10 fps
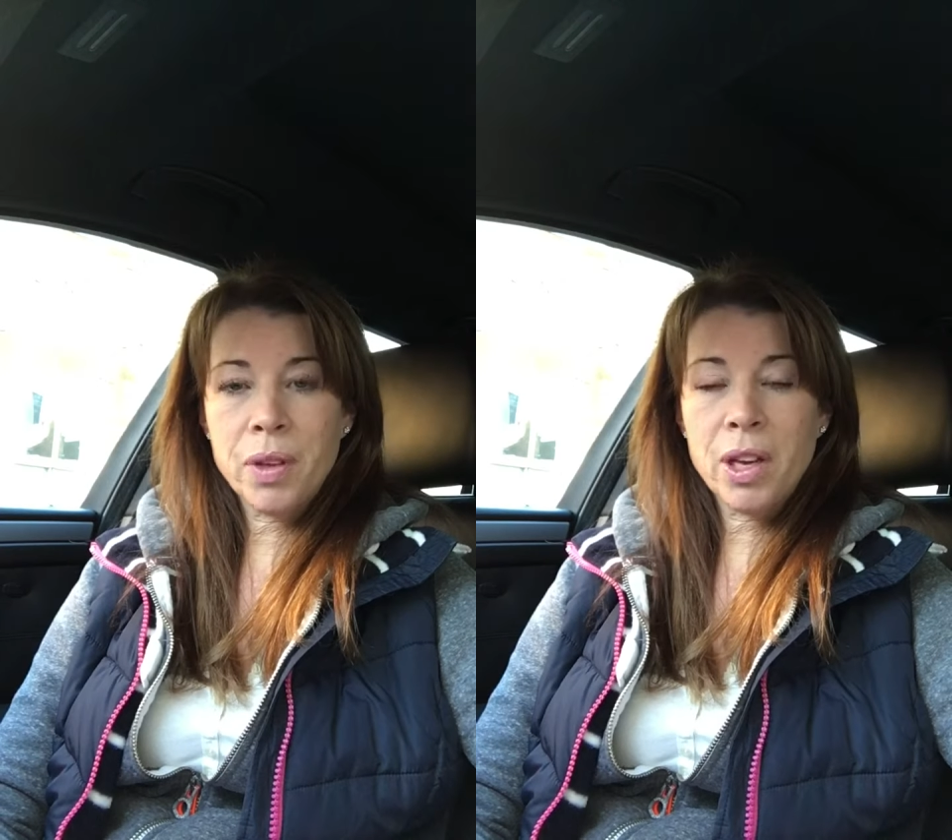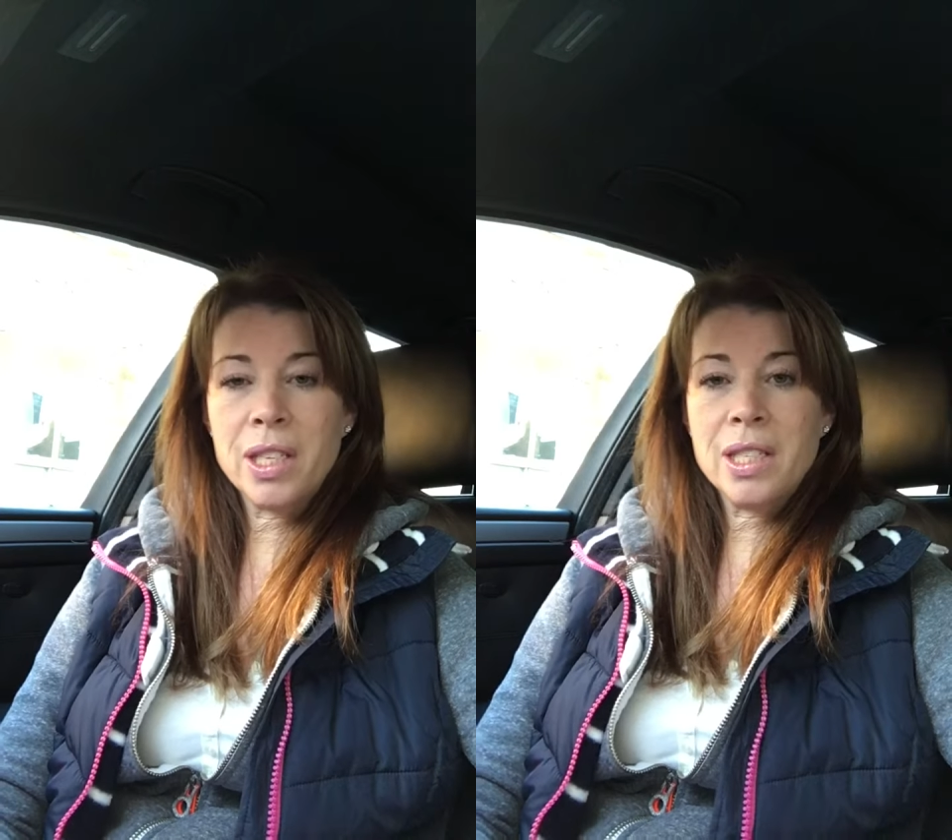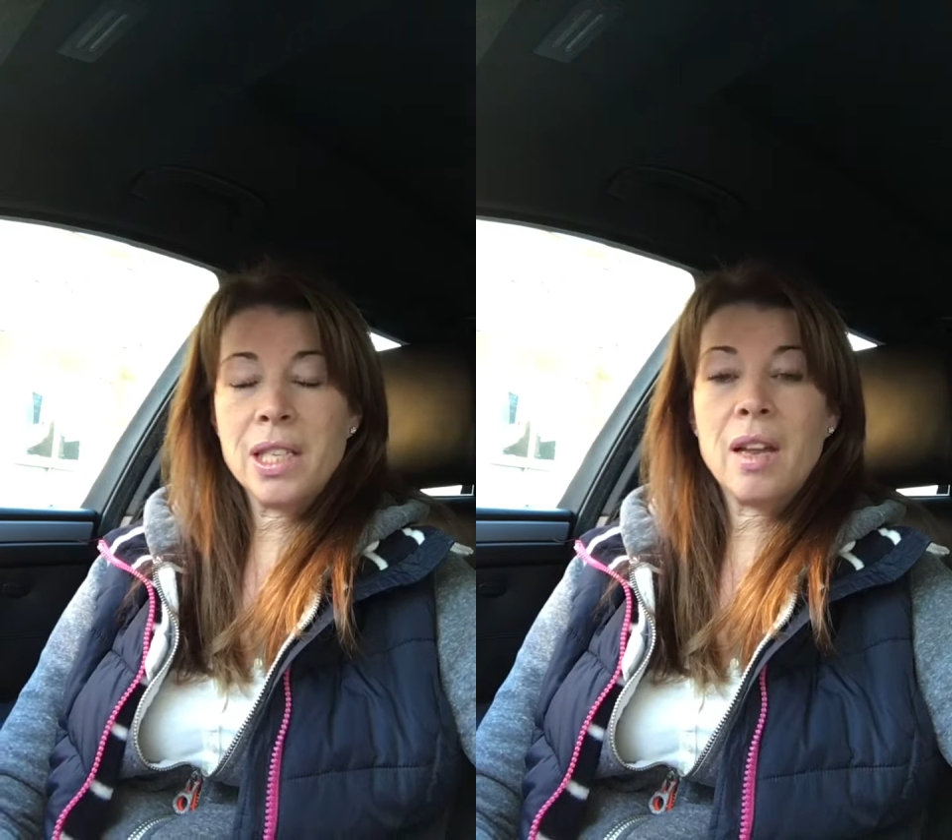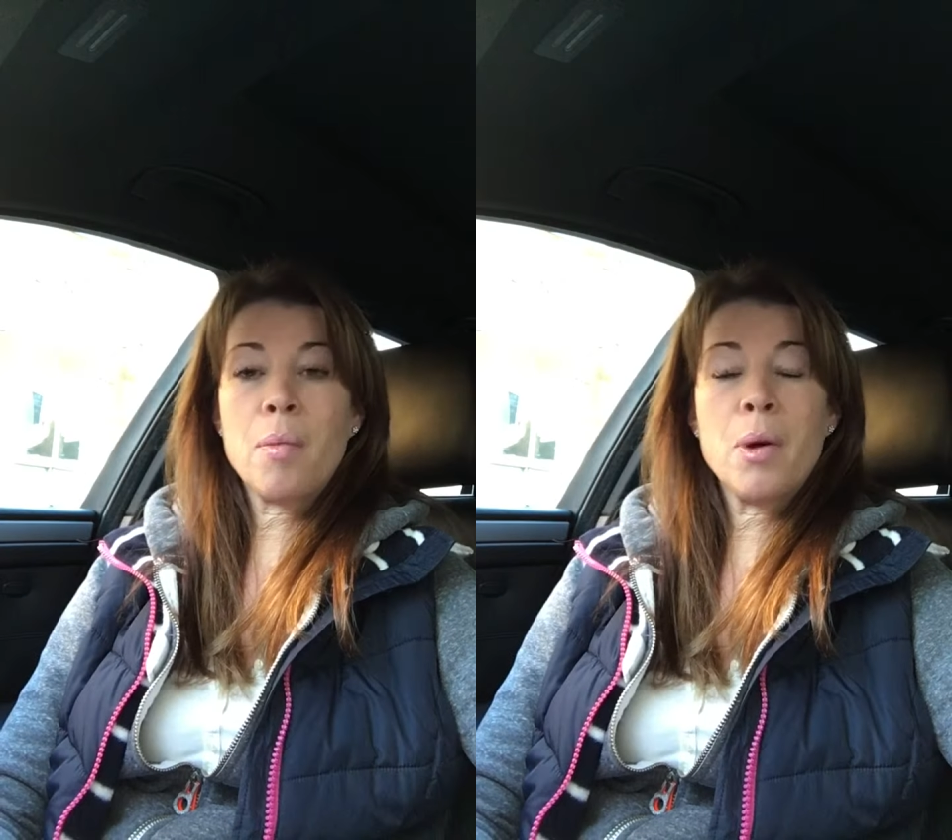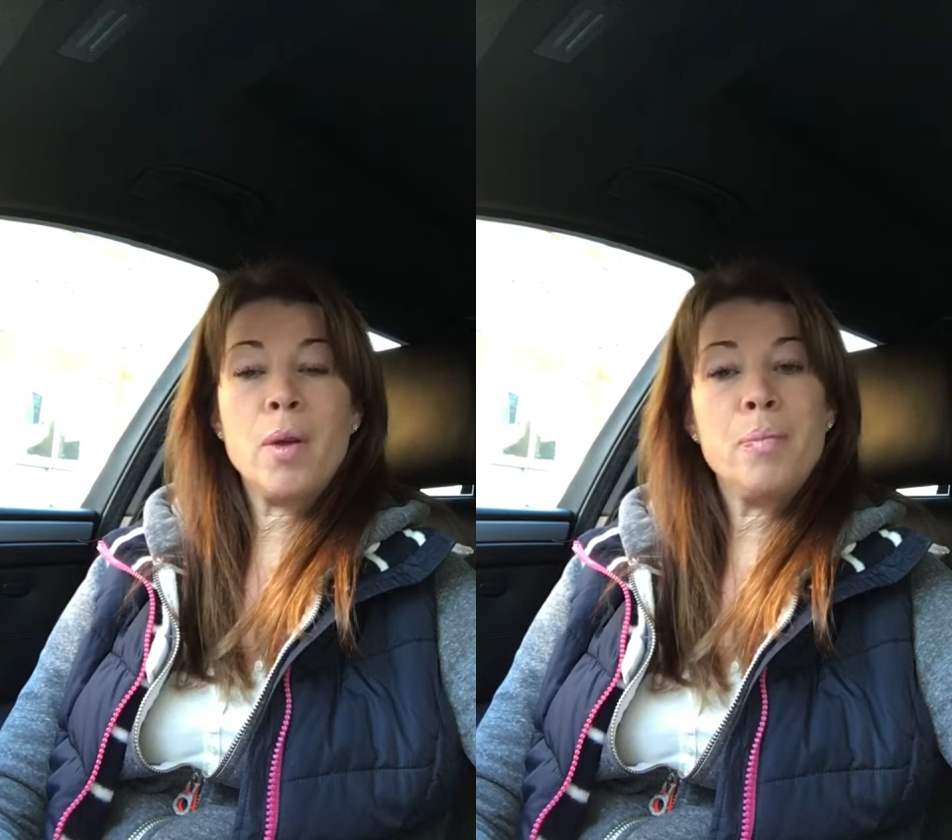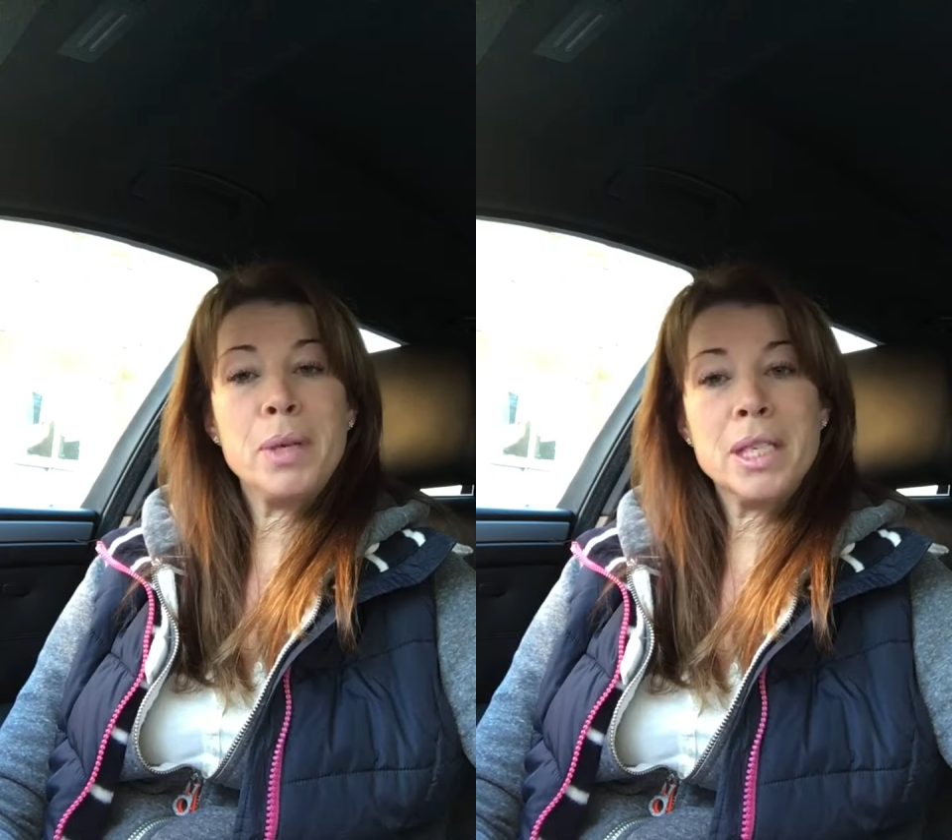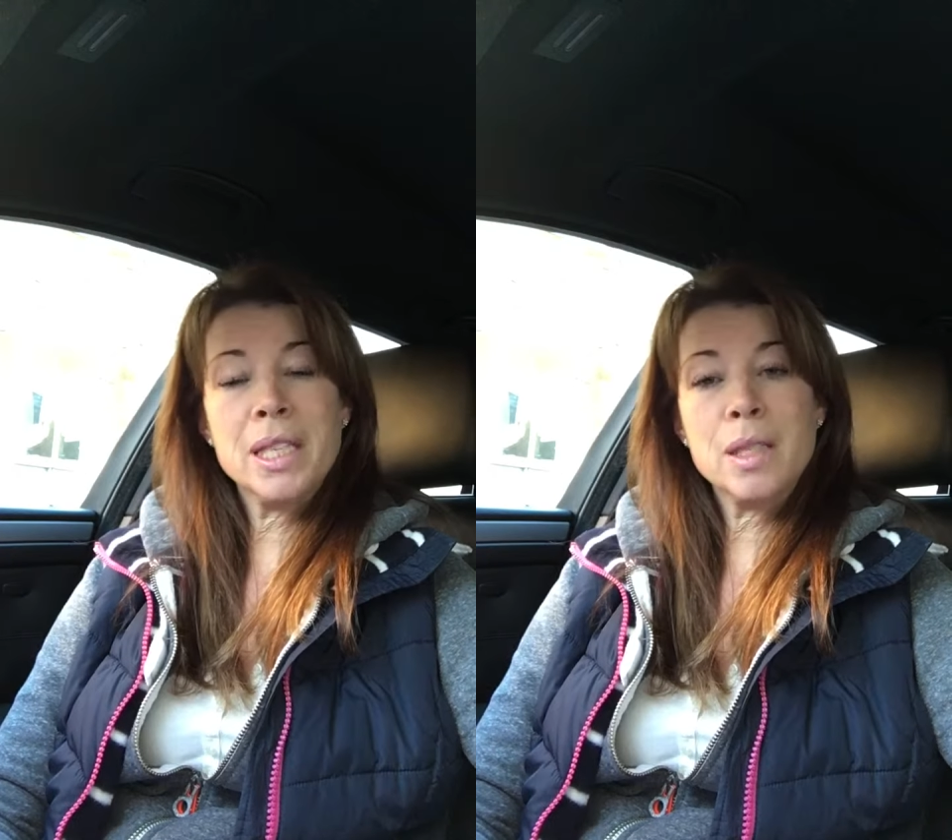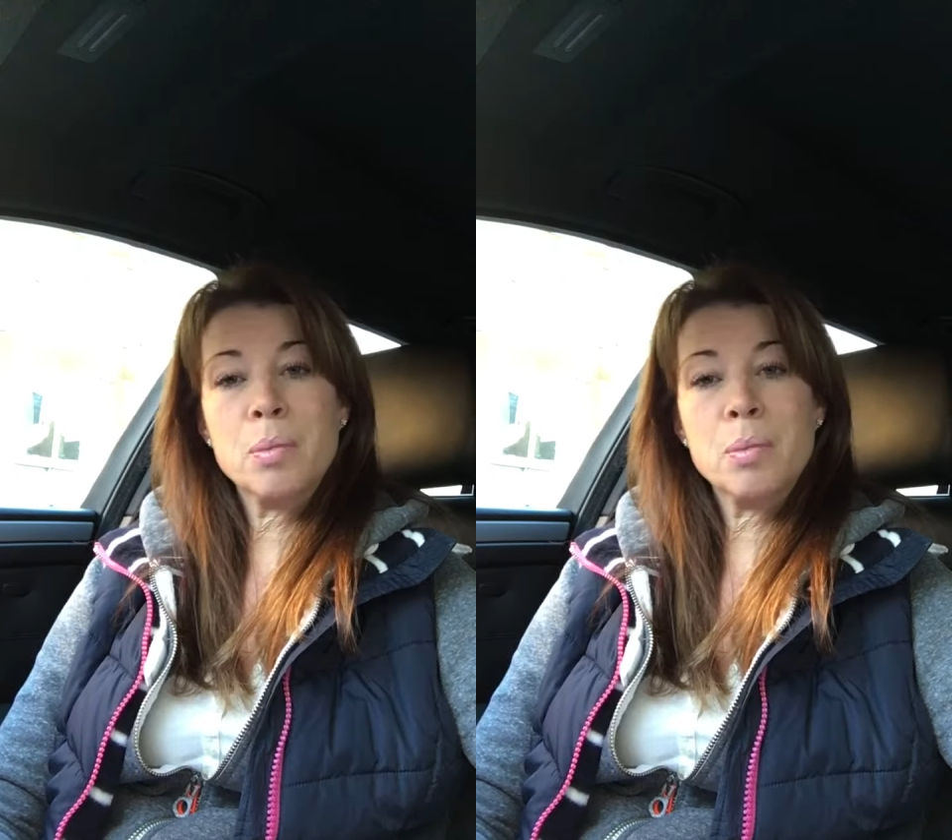I could still have my own business,